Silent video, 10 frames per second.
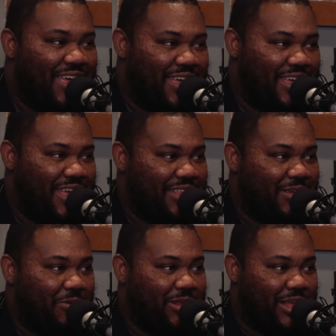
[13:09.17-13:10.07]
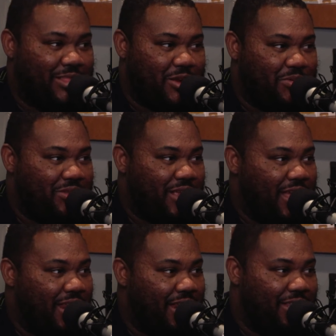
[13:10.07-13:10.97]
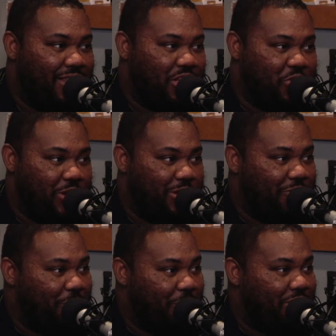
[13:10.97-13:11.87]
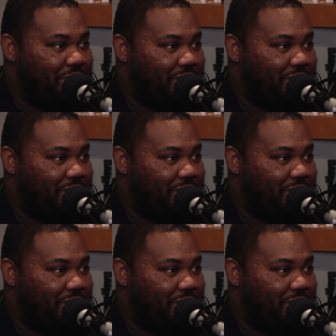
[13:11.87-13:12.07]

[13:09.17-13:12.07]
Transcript: He had the whole like thermal scan, like Geordi LaForge.